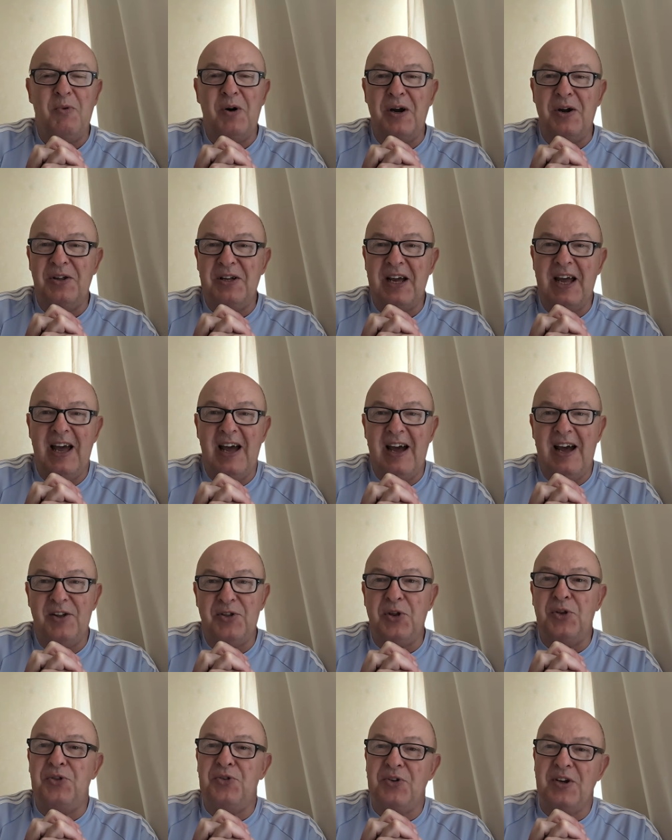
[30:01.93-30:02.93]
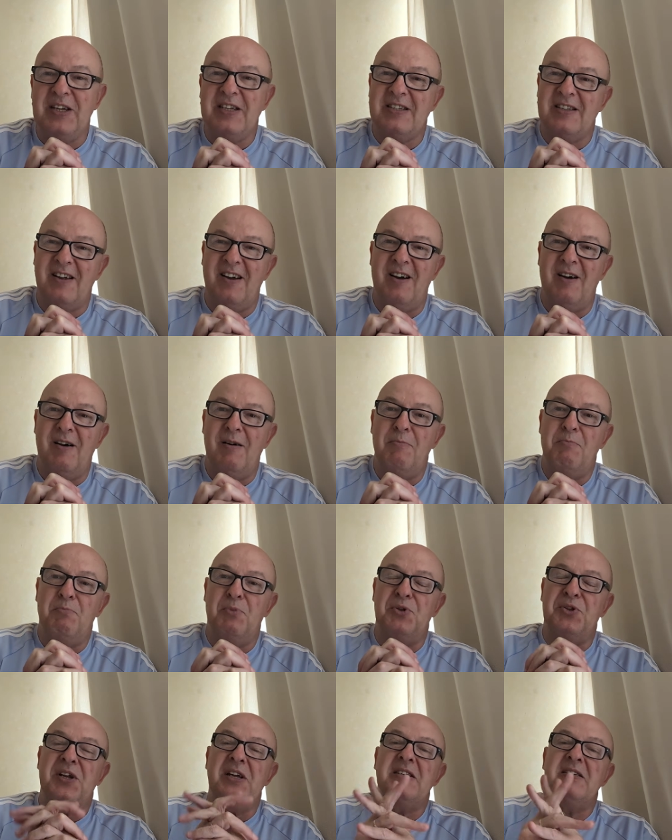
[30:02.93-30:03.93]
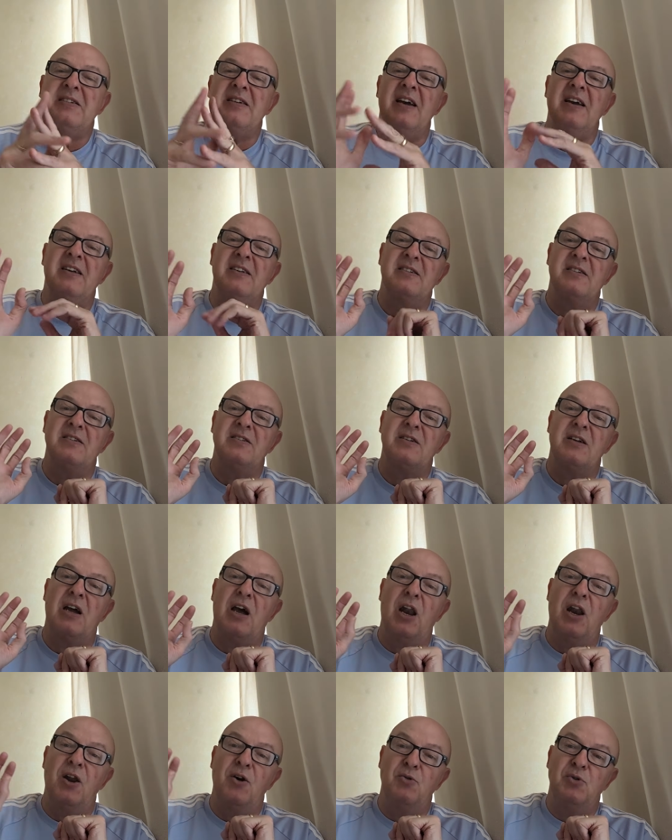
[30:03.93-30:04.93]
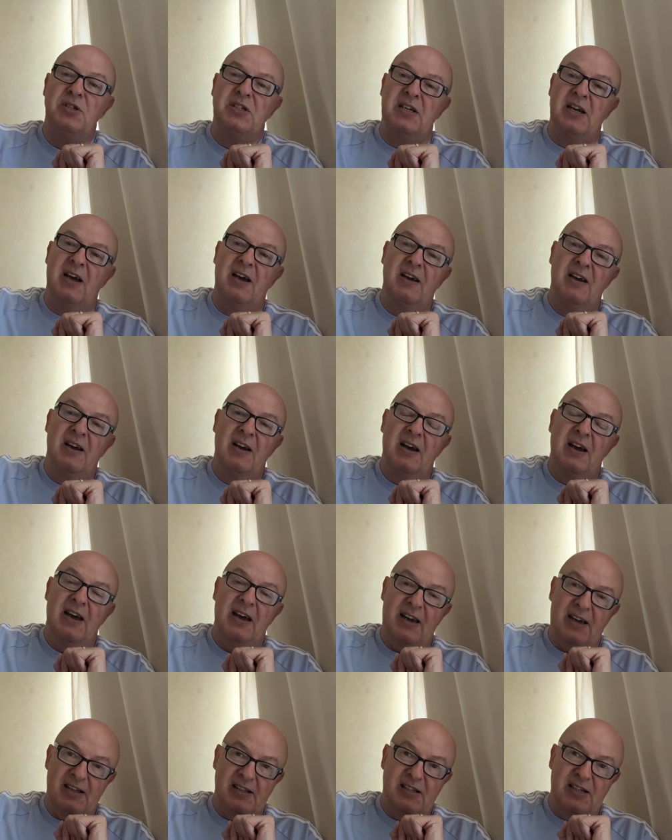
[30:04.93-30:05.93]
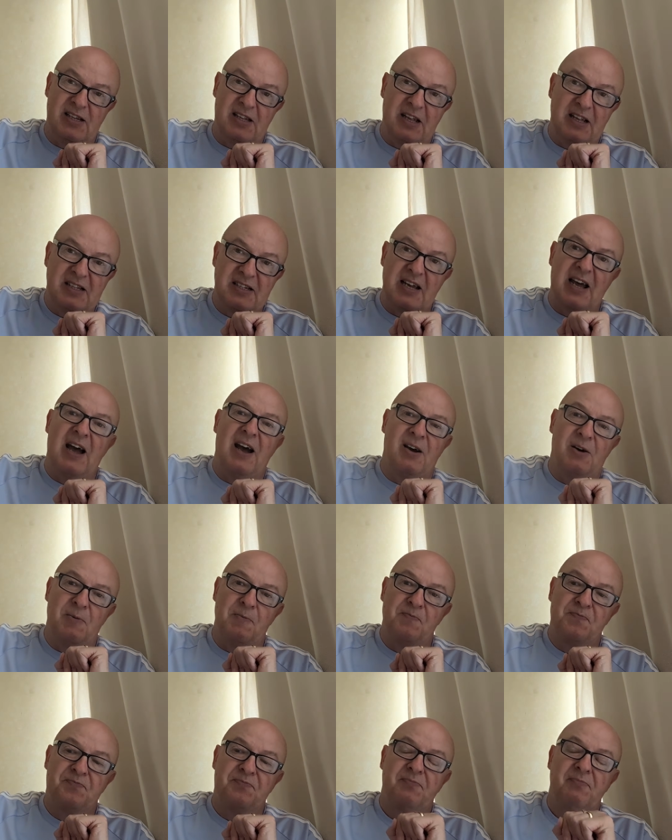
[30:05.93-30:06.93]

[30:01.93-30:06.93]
we're going to get at the 3-star, but this takes us closer to the town,